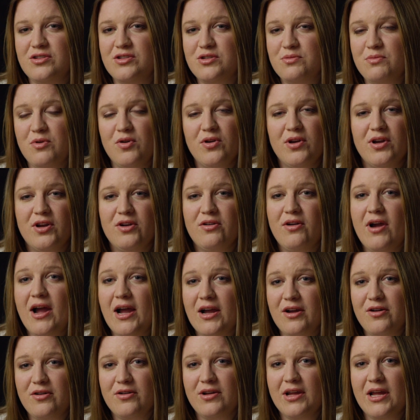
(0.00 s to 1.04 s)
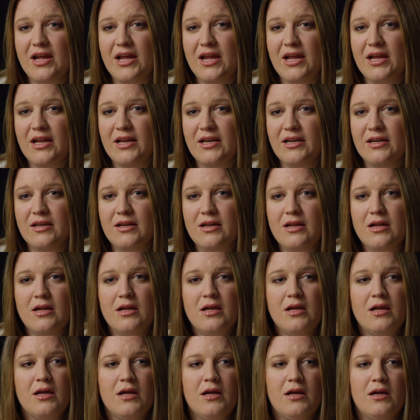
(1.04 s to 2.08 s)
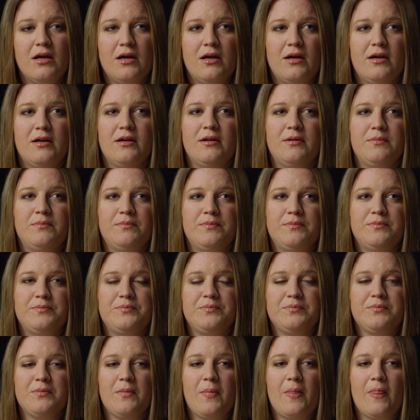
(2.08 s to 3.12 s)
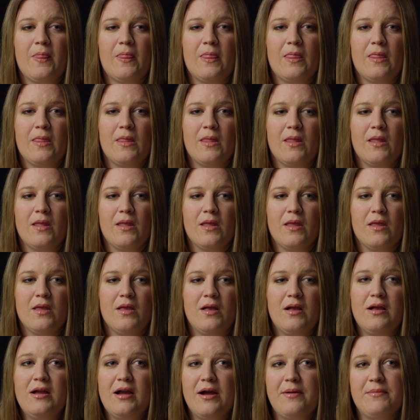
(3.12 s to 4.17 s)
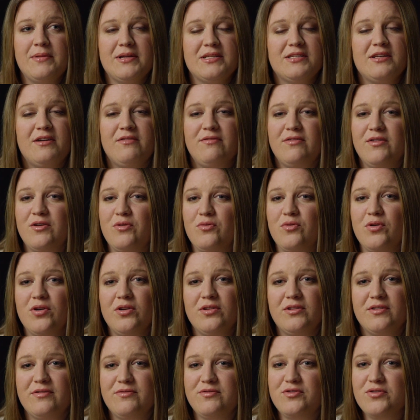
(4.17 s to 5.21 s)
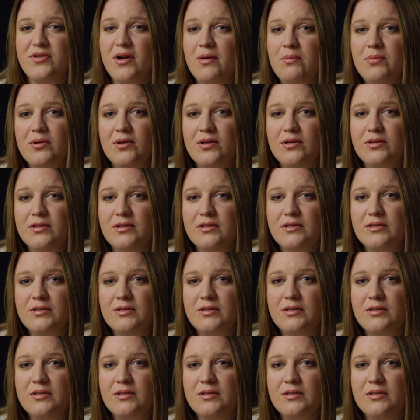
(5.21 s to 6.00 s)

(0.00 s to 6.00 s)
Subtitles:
smoking crack cocaine, got myself in a world of trouble.